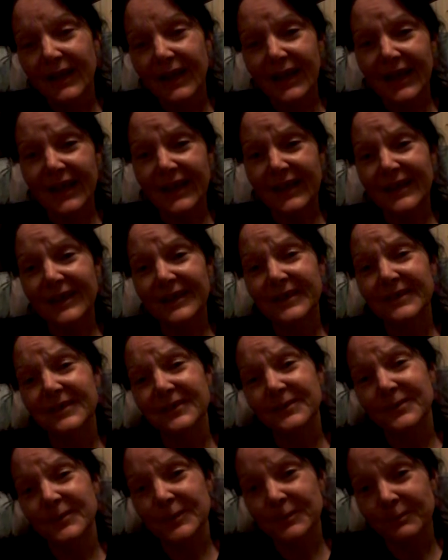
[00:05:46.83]
He
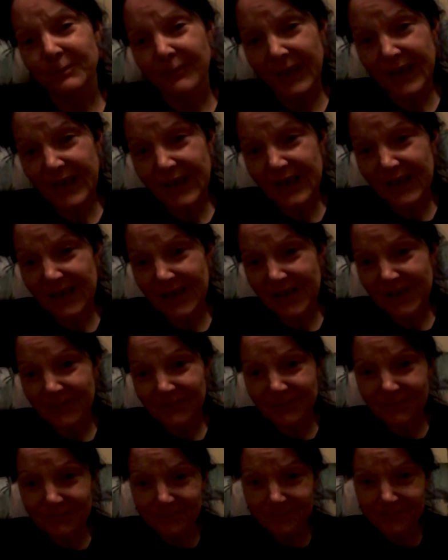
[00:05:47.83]
gets it from me.
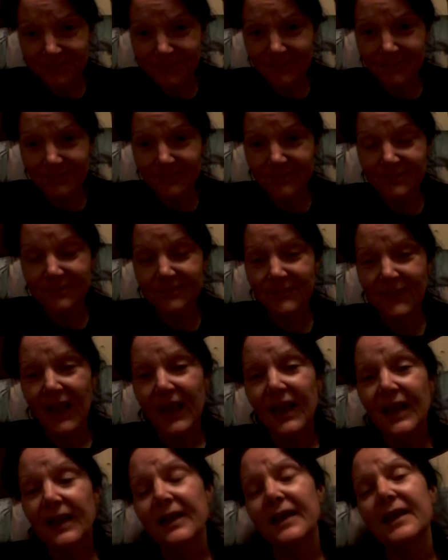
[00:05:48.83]

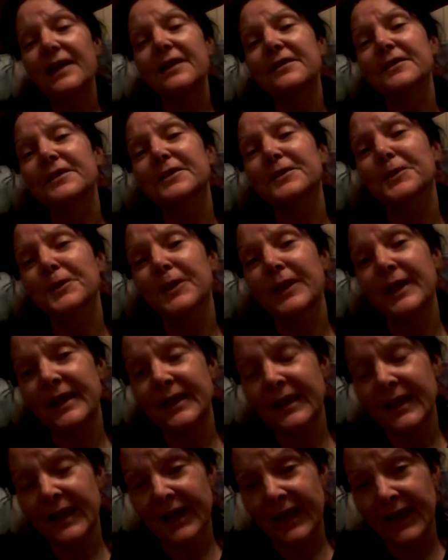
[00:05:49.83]
He's a
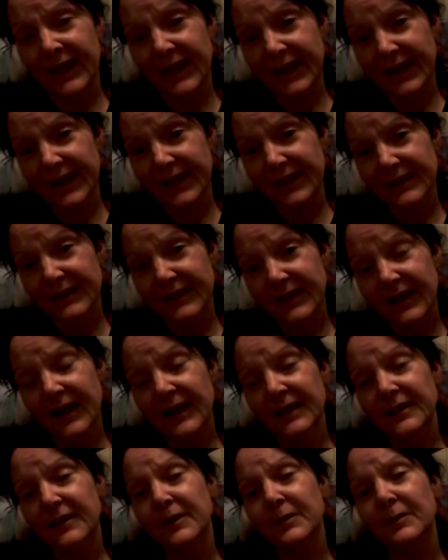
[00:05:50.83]
great guy.
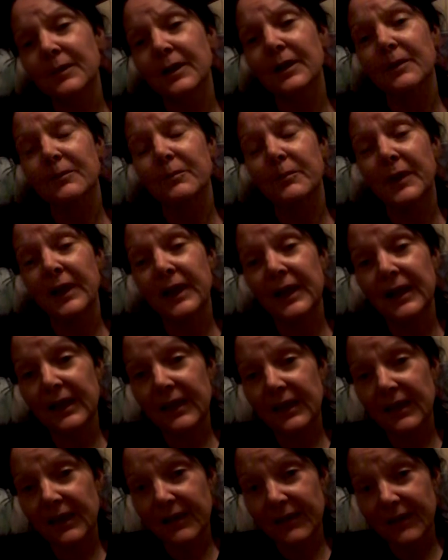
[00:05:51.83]
I could not
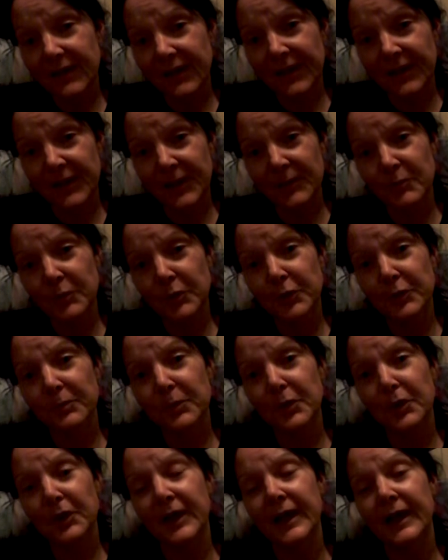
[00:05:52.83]
be any more
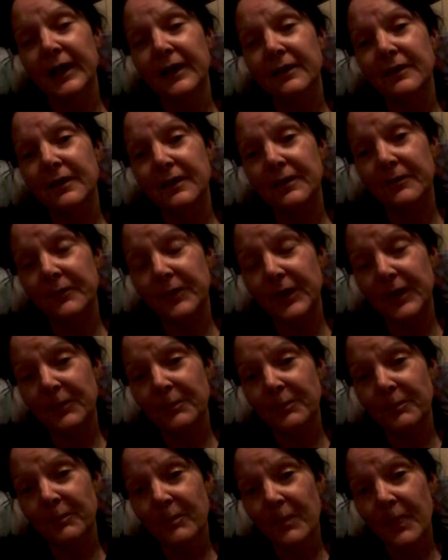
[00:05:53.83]
proud of
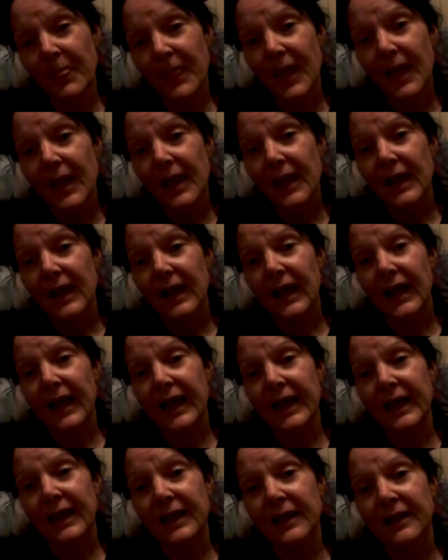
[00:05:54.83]
him.
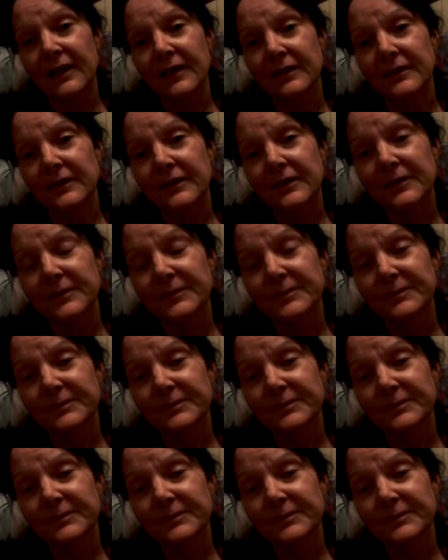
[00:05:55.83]
And